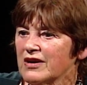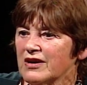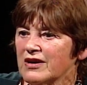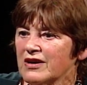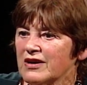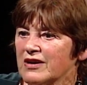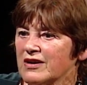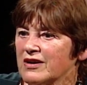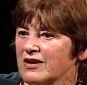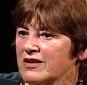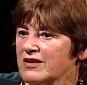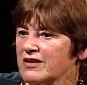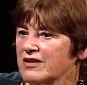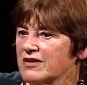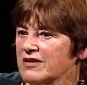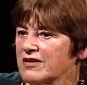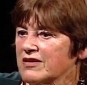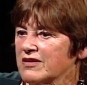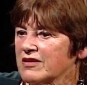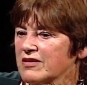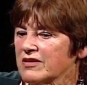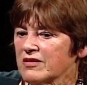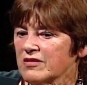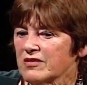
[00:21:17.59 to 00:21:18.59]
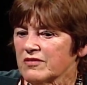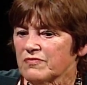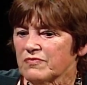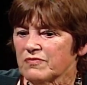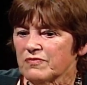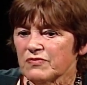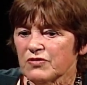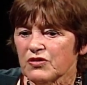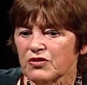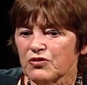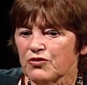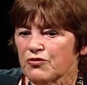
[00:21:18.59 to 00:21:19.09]

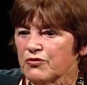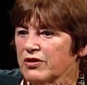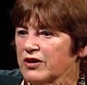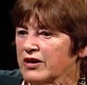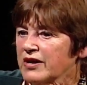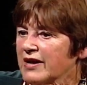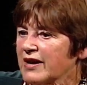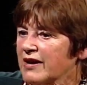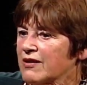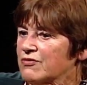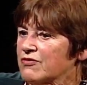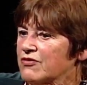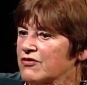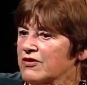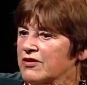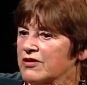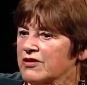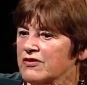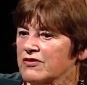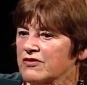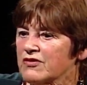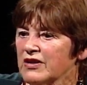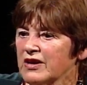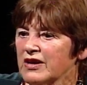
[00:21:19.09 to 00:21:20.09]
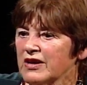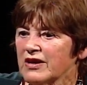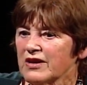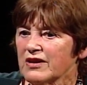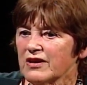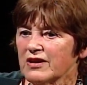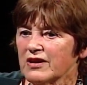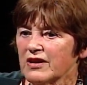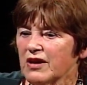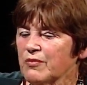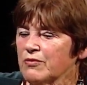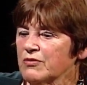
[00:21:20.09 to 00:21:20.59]
career counselors,
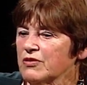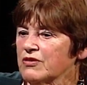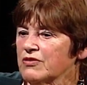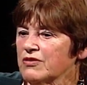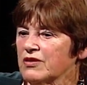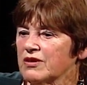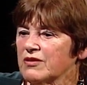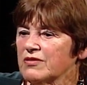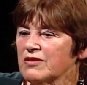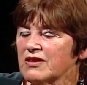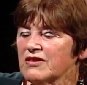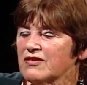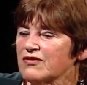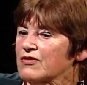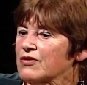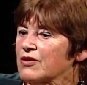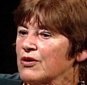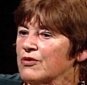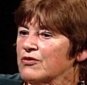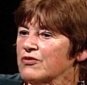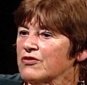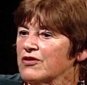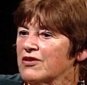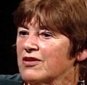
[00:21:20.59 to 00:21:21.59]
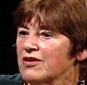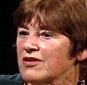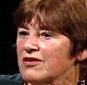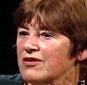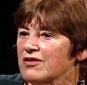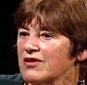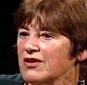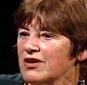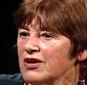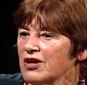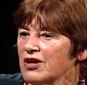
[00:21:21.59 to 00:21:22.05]
I mean, the list goes on.